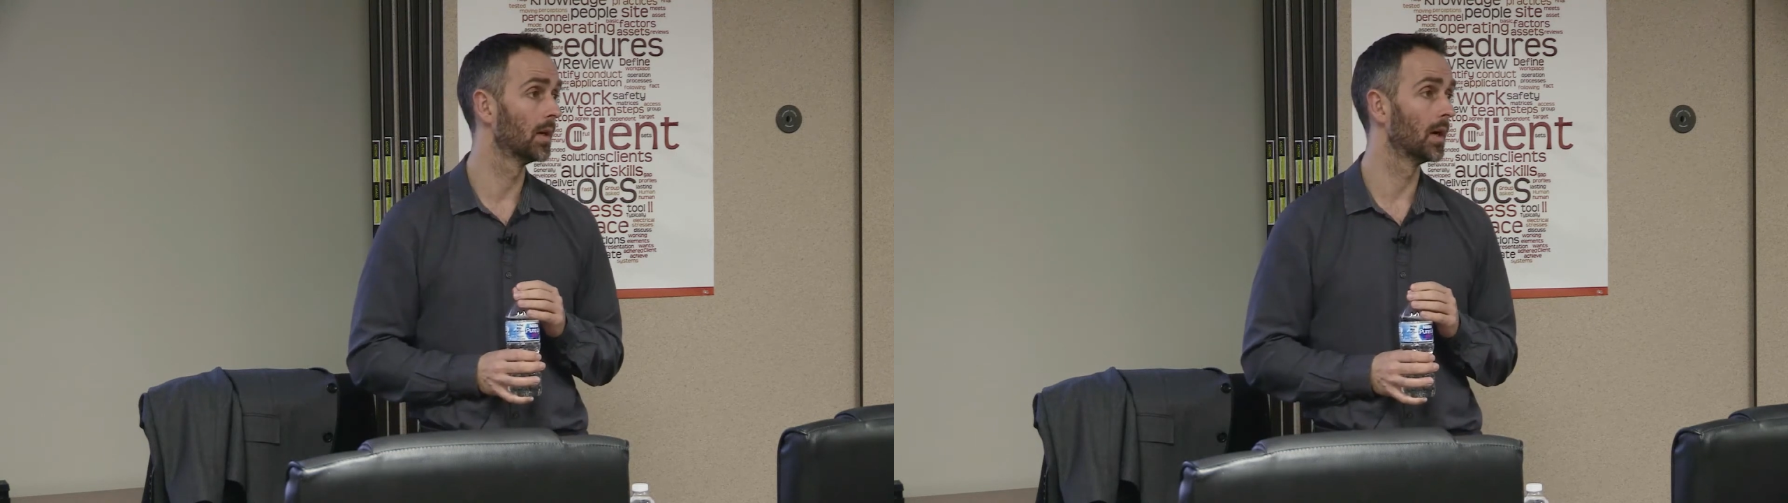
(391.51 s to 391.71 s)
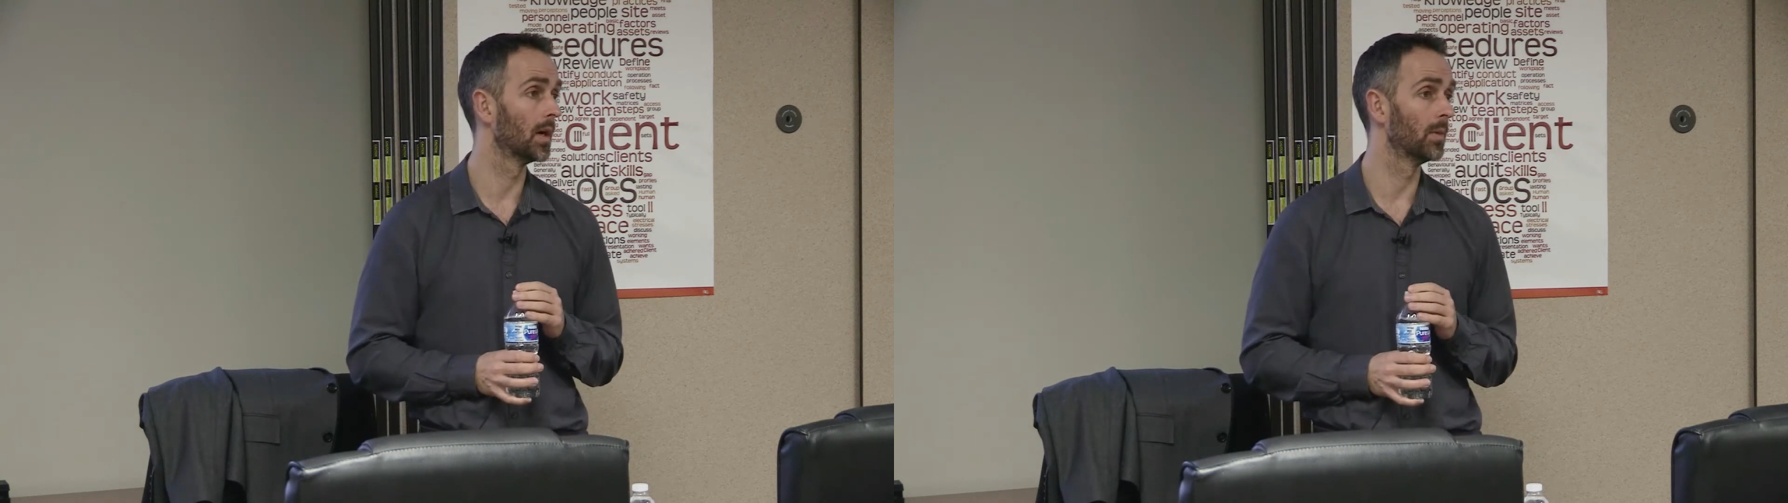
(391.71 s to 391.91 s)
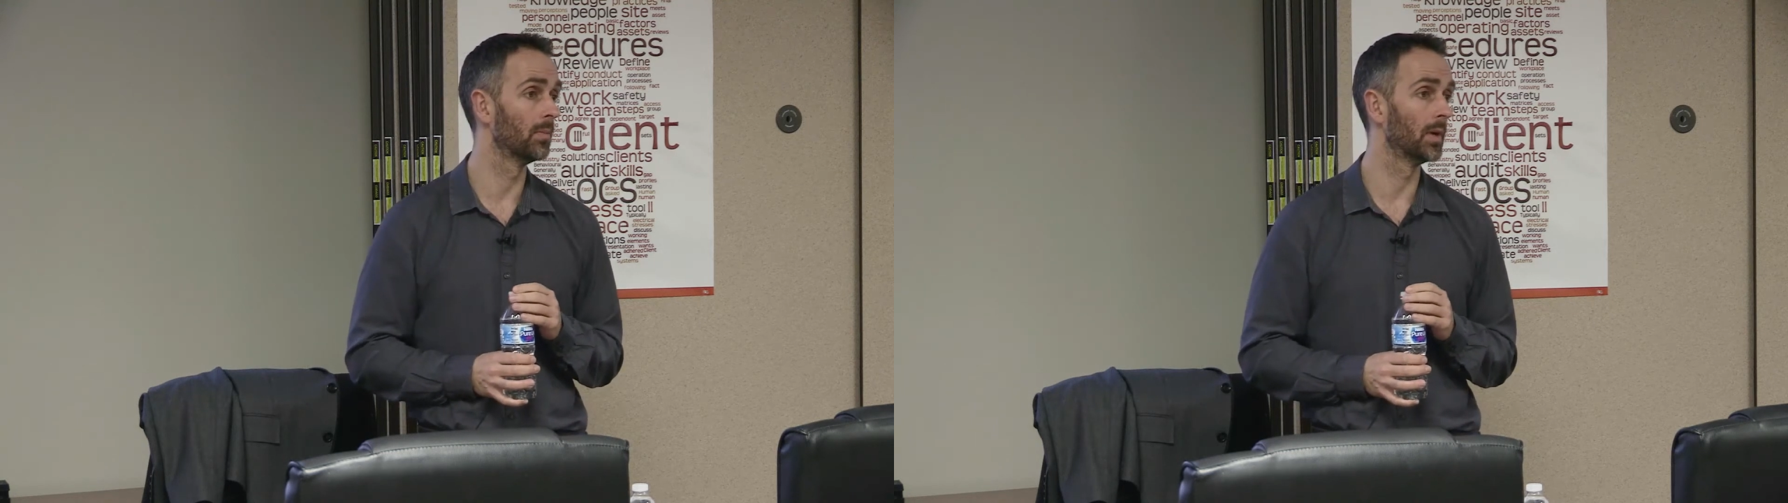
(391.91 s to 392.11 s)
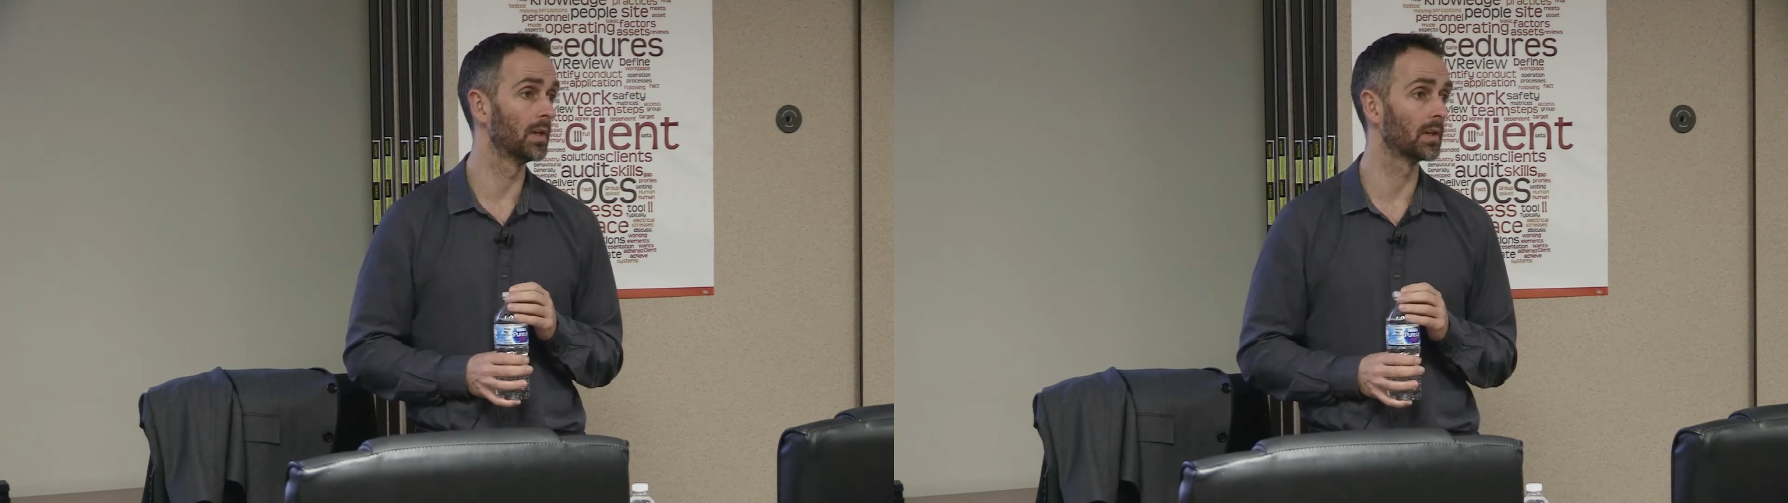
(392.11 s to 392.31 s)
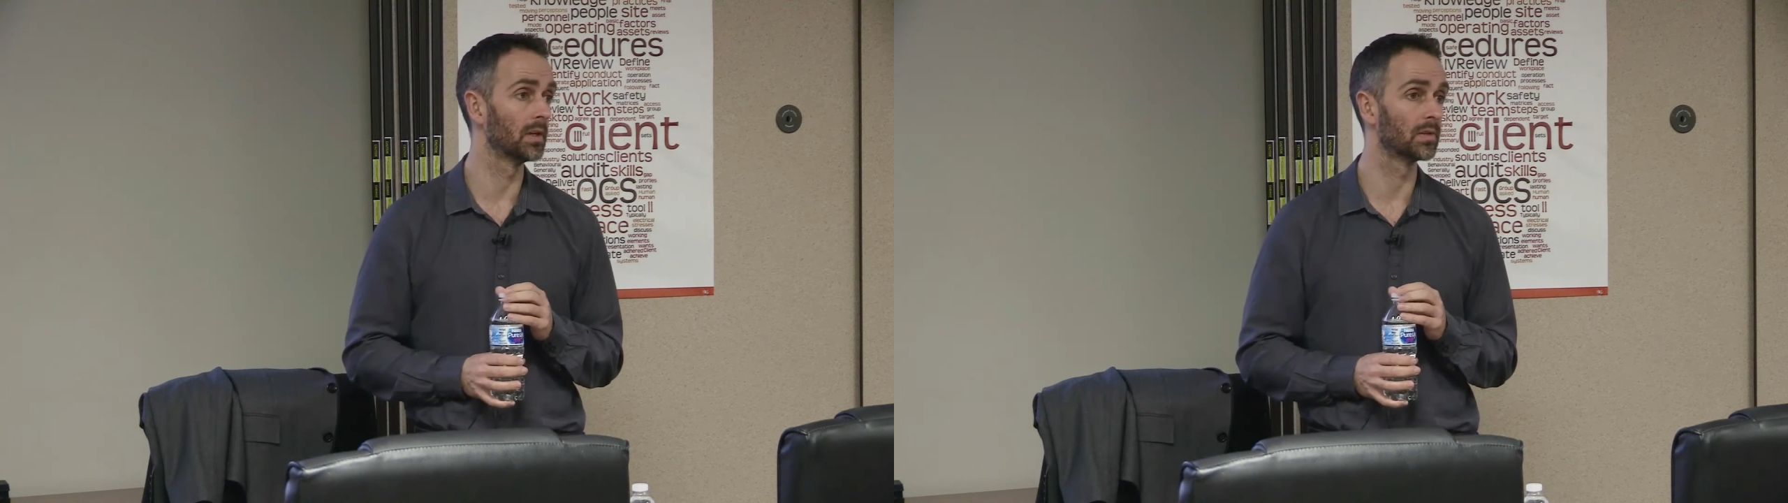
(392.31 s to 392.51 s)
in many
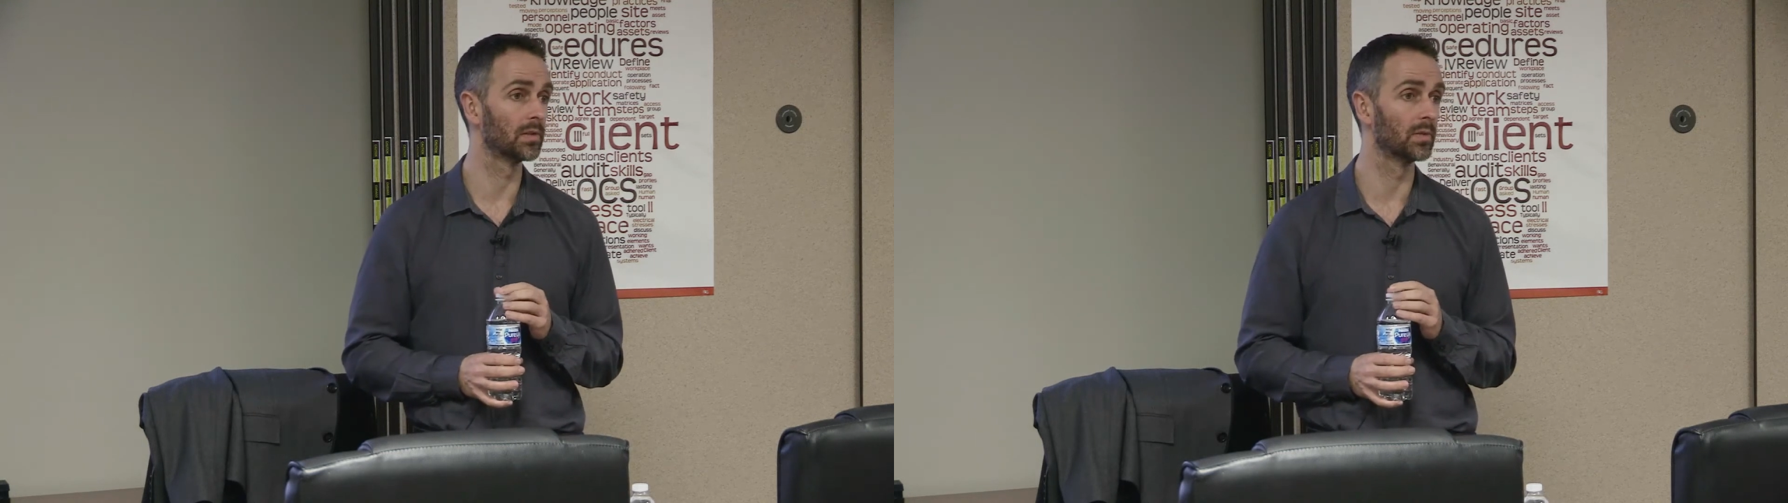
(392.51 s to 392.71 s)
cases,